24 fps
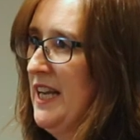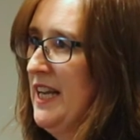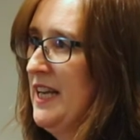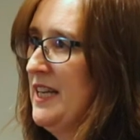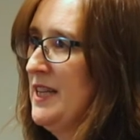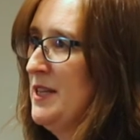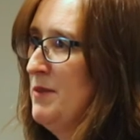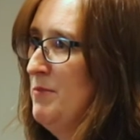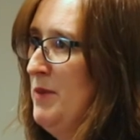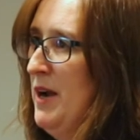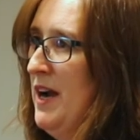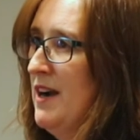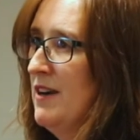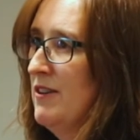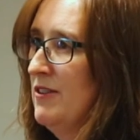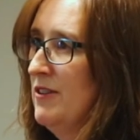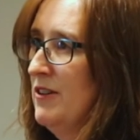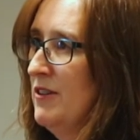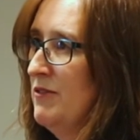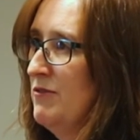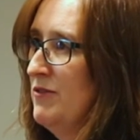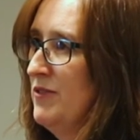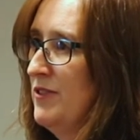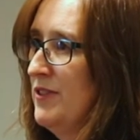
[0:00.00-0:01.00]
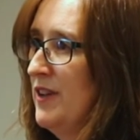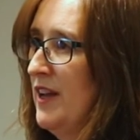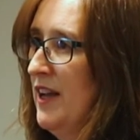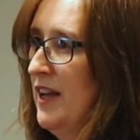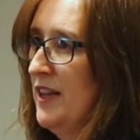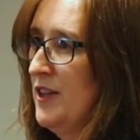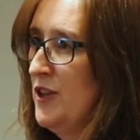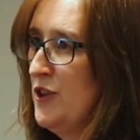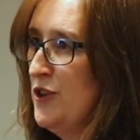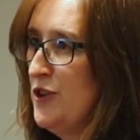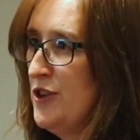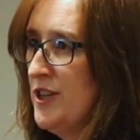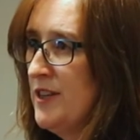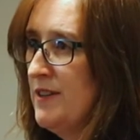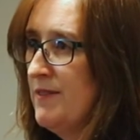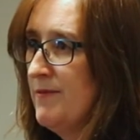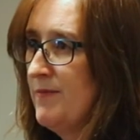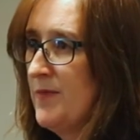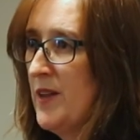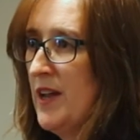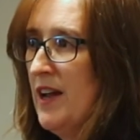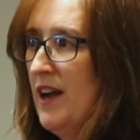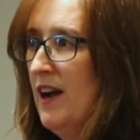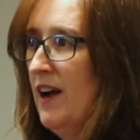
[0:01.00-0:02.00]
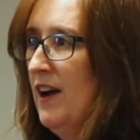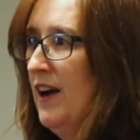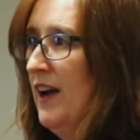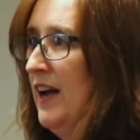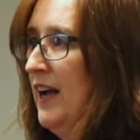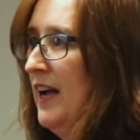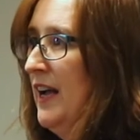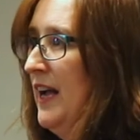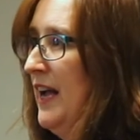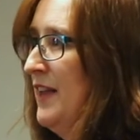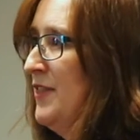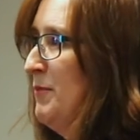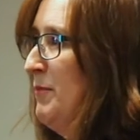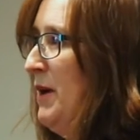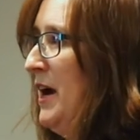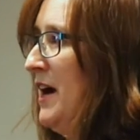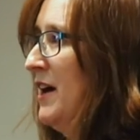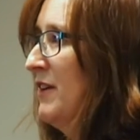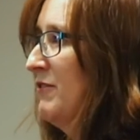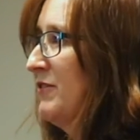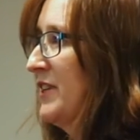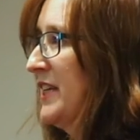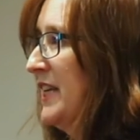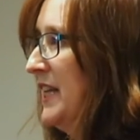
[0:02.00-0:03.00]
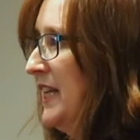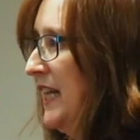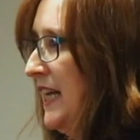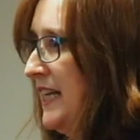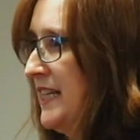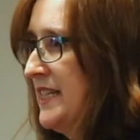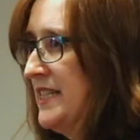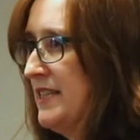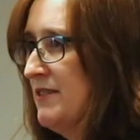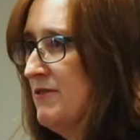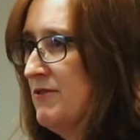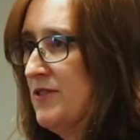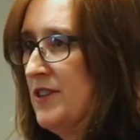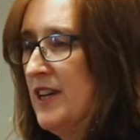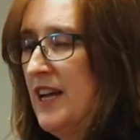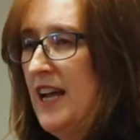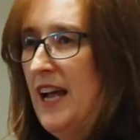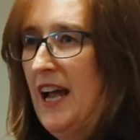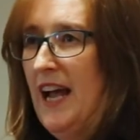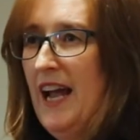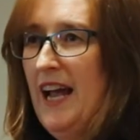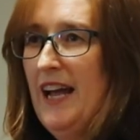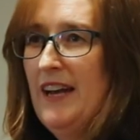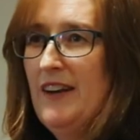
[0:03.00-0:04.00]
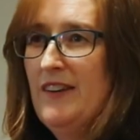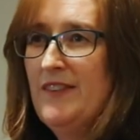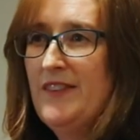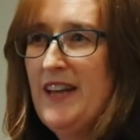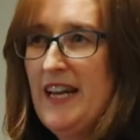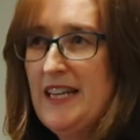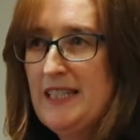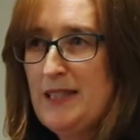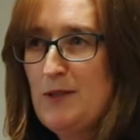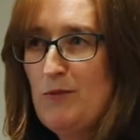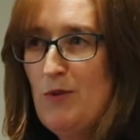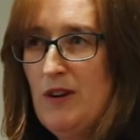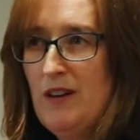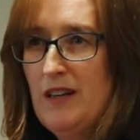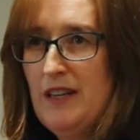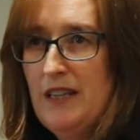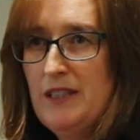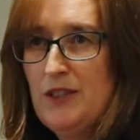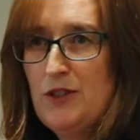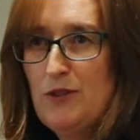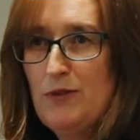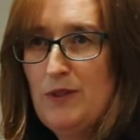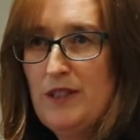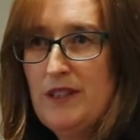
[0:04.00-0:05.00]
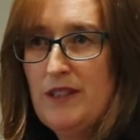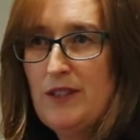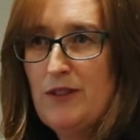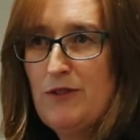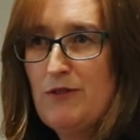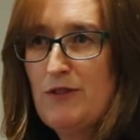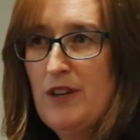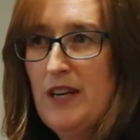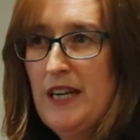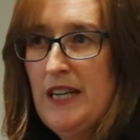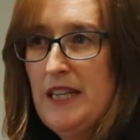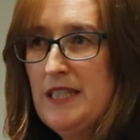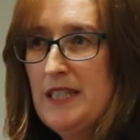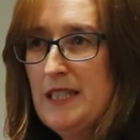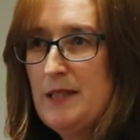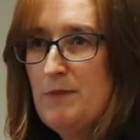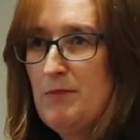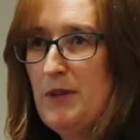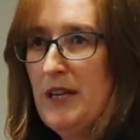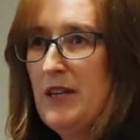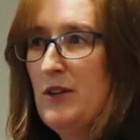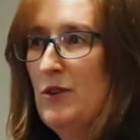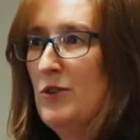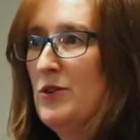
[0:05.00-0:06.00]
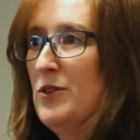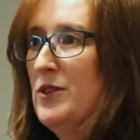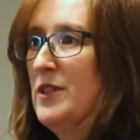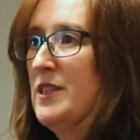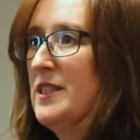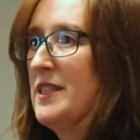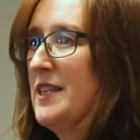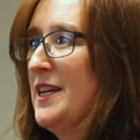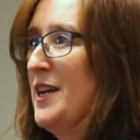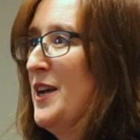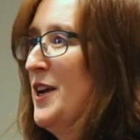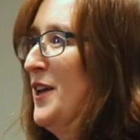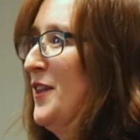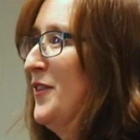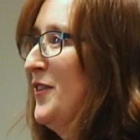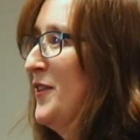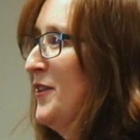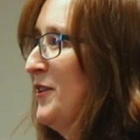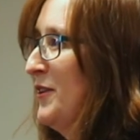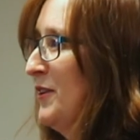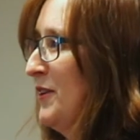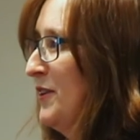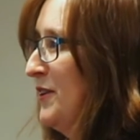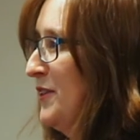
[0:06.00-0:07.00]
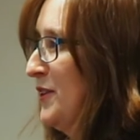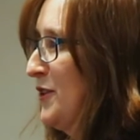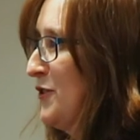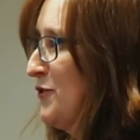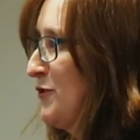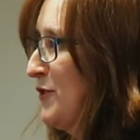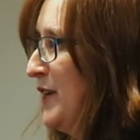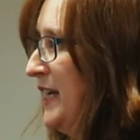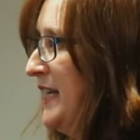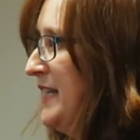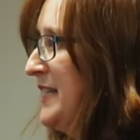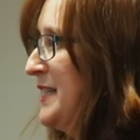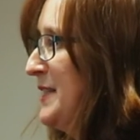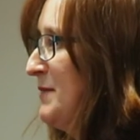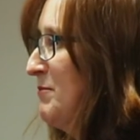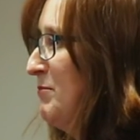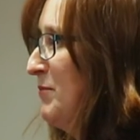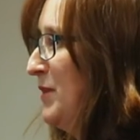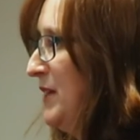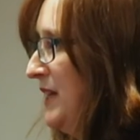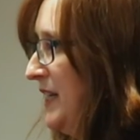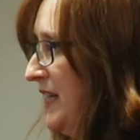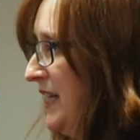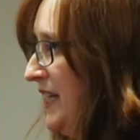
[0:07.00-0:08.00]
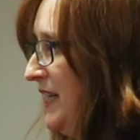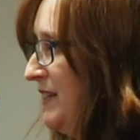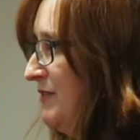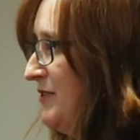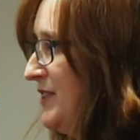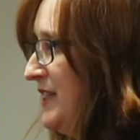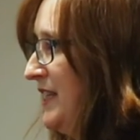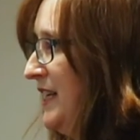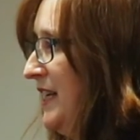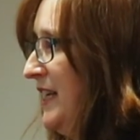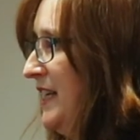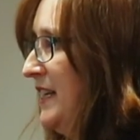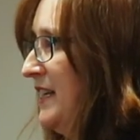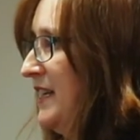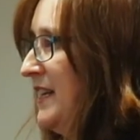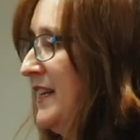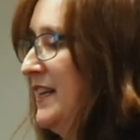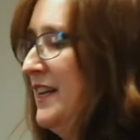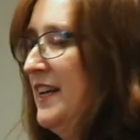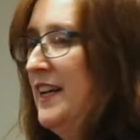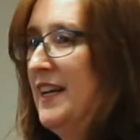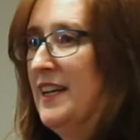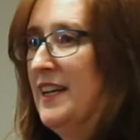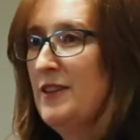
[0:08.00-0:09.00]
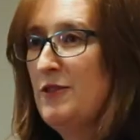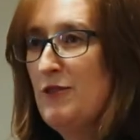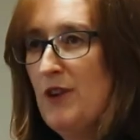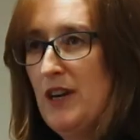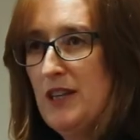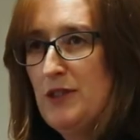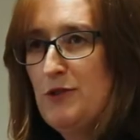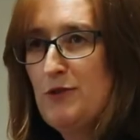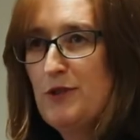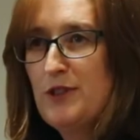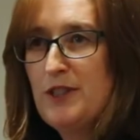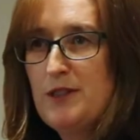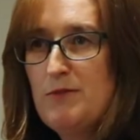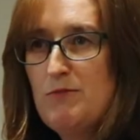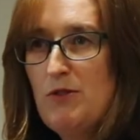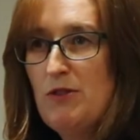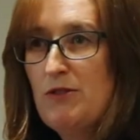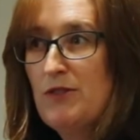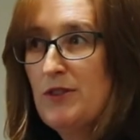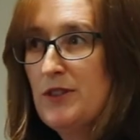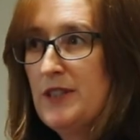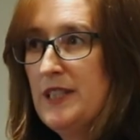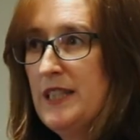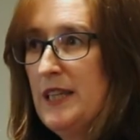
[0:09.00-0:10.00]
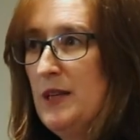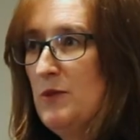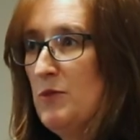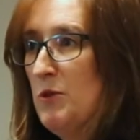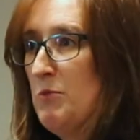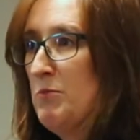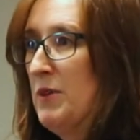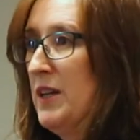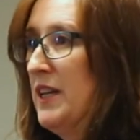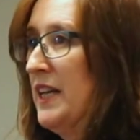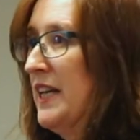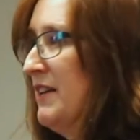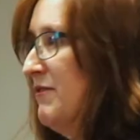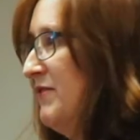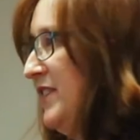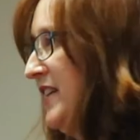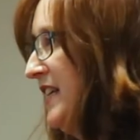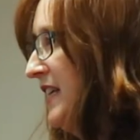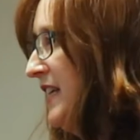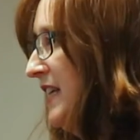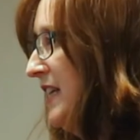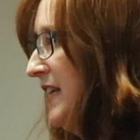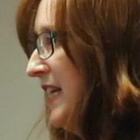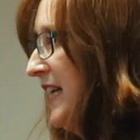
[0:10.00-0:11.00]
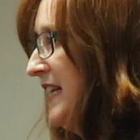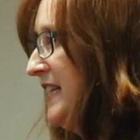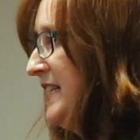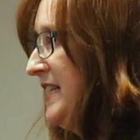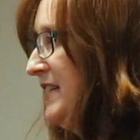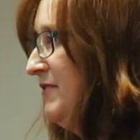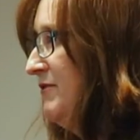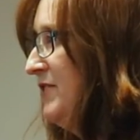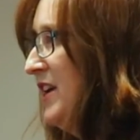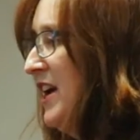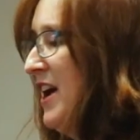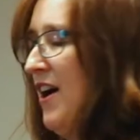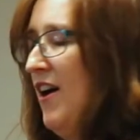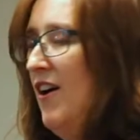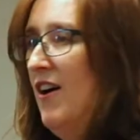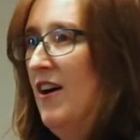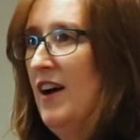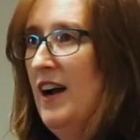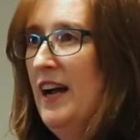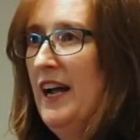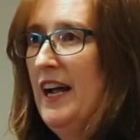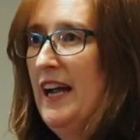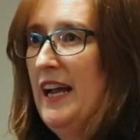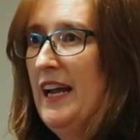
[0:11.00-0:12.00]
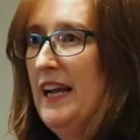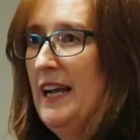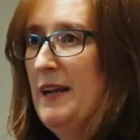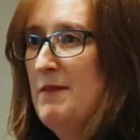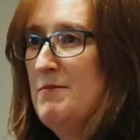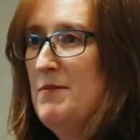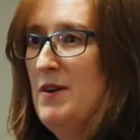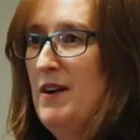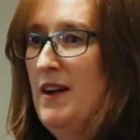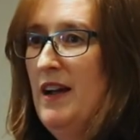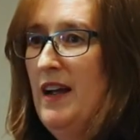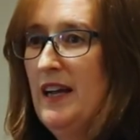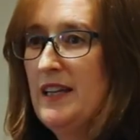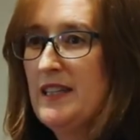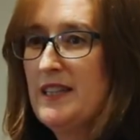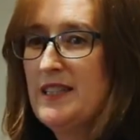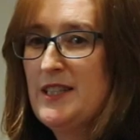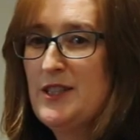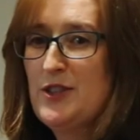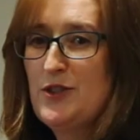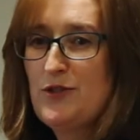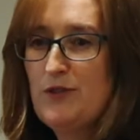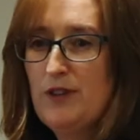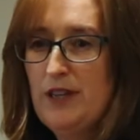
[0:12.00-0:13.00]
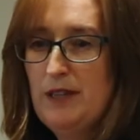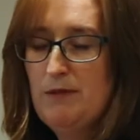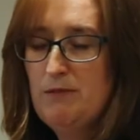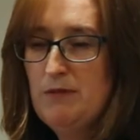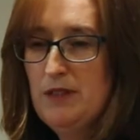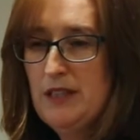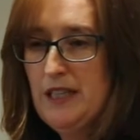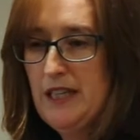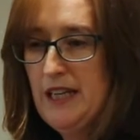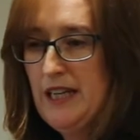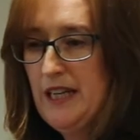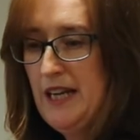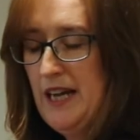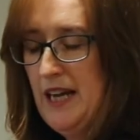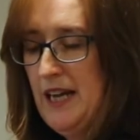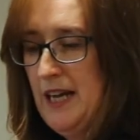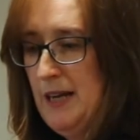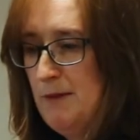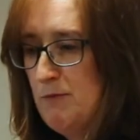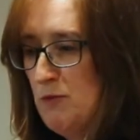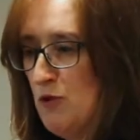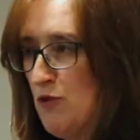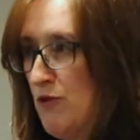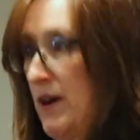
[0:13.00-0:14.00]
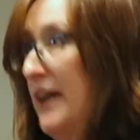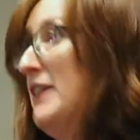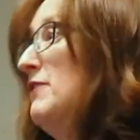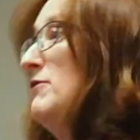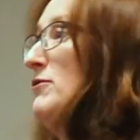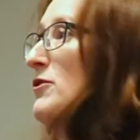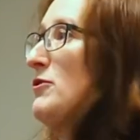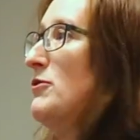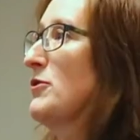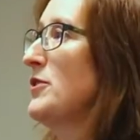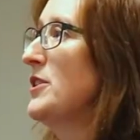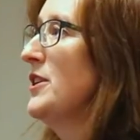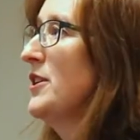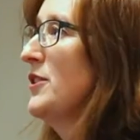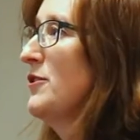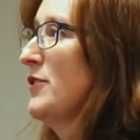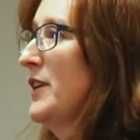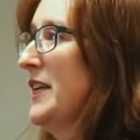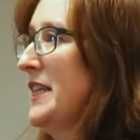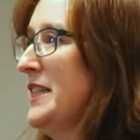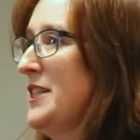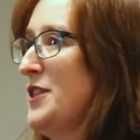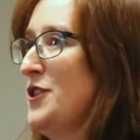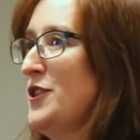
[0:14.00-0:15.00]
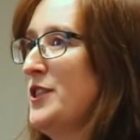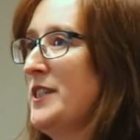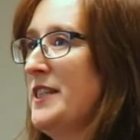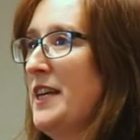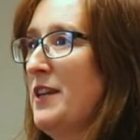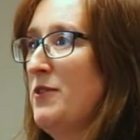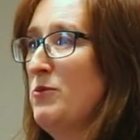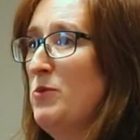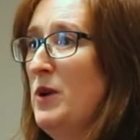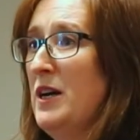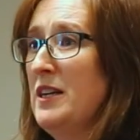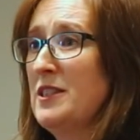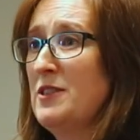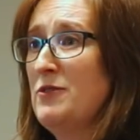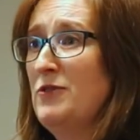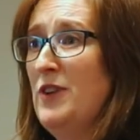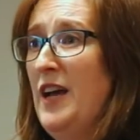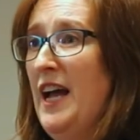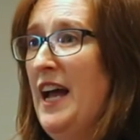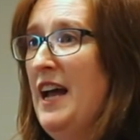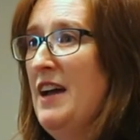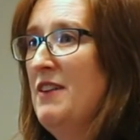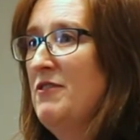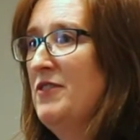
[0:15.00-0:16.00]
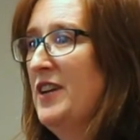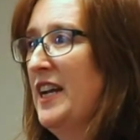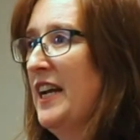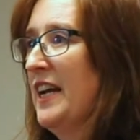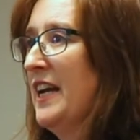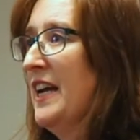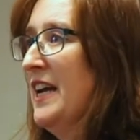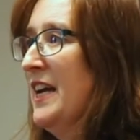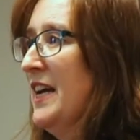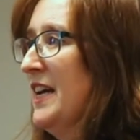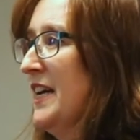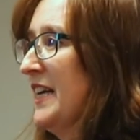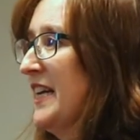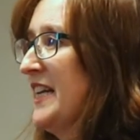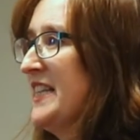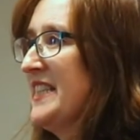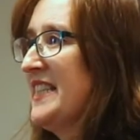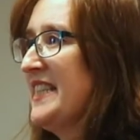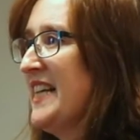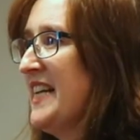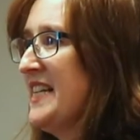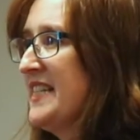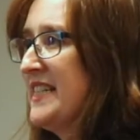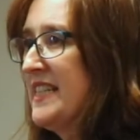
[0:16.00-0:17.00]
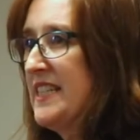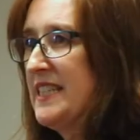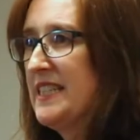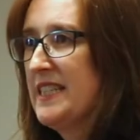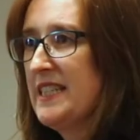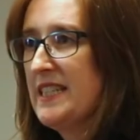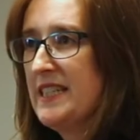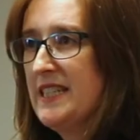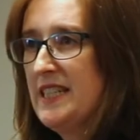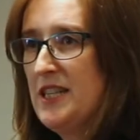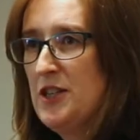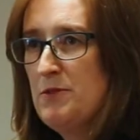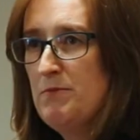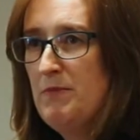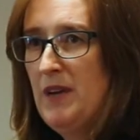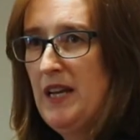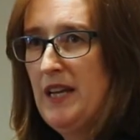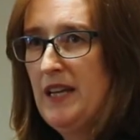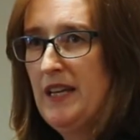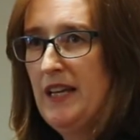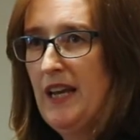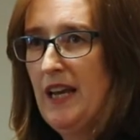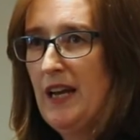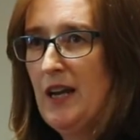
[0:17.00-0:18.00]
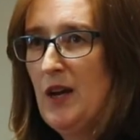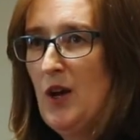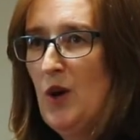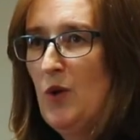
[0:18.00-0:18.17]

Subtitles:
in the power of a union and the power of a collective, and that's why I joined the Greens, because the Greens believes in grassroots democracy. We believe in a collective. I am extremely grateful to the Greens New South Wales for having consensus decision making,